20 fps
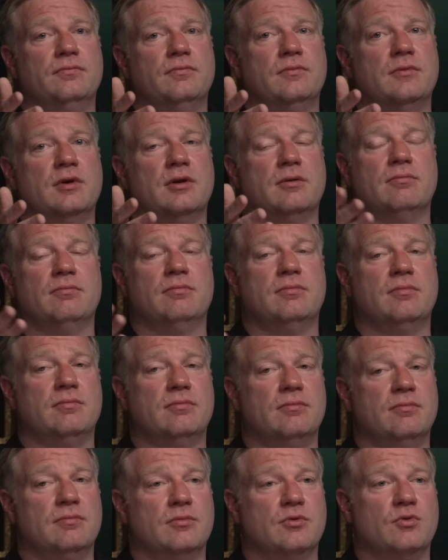you know,
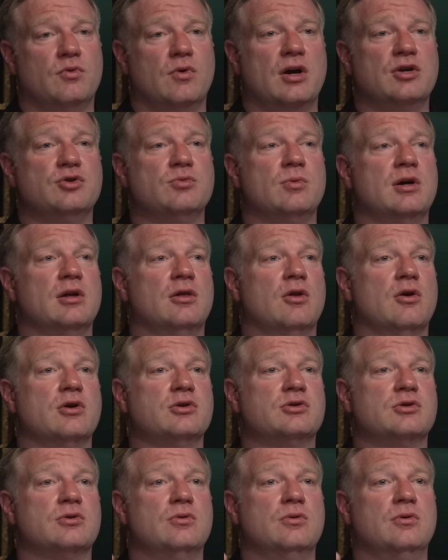graduated law
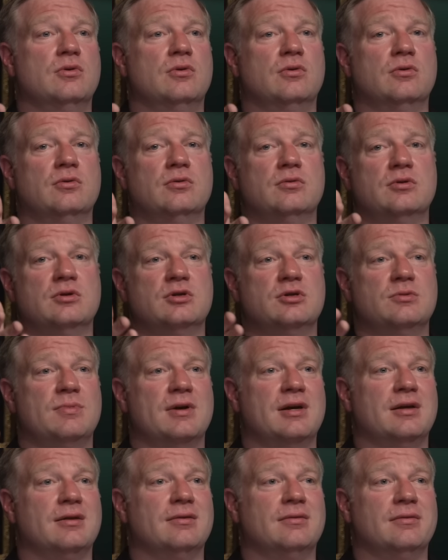school,
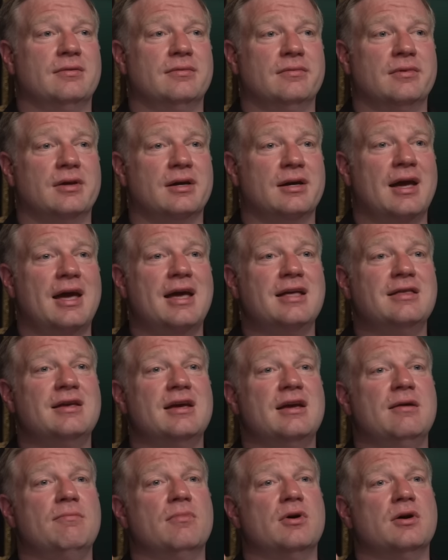spent like
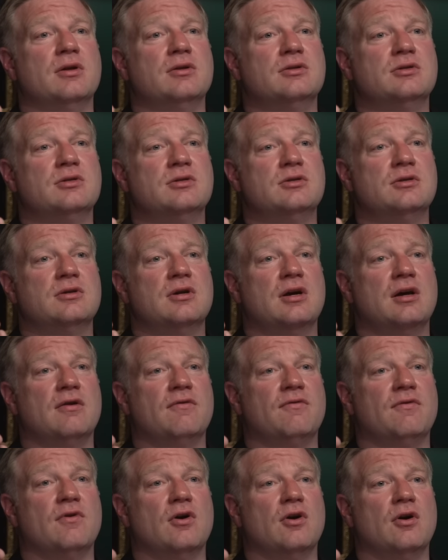18 months at a
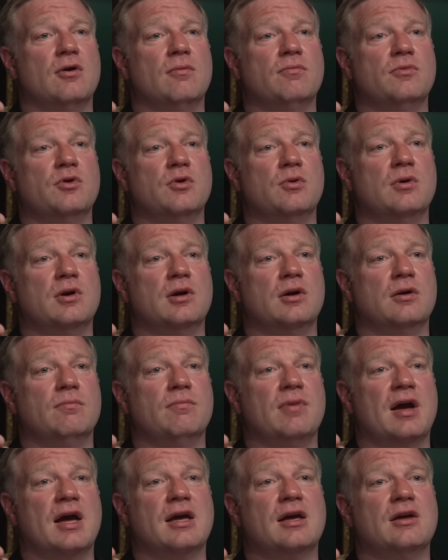firm doing
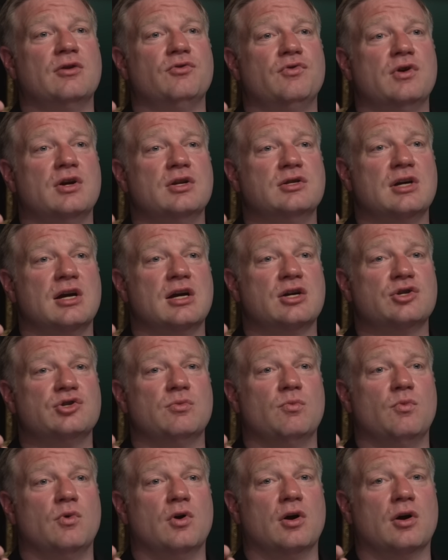banking
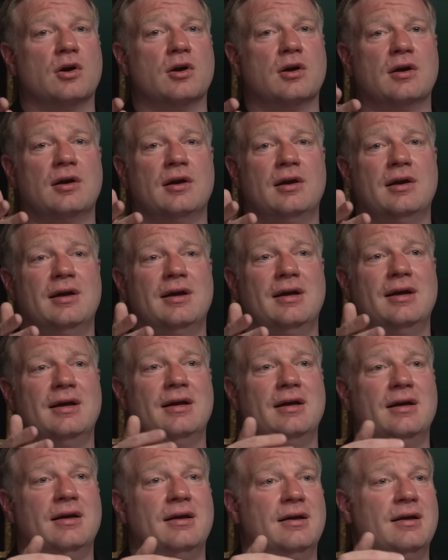transaction work,
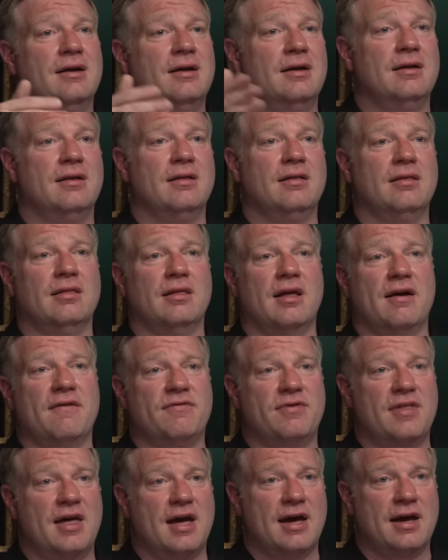
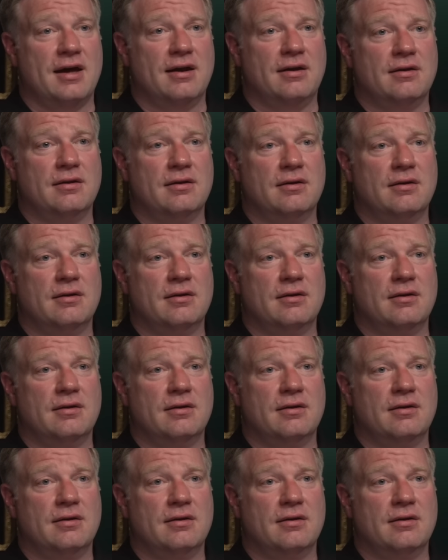left that,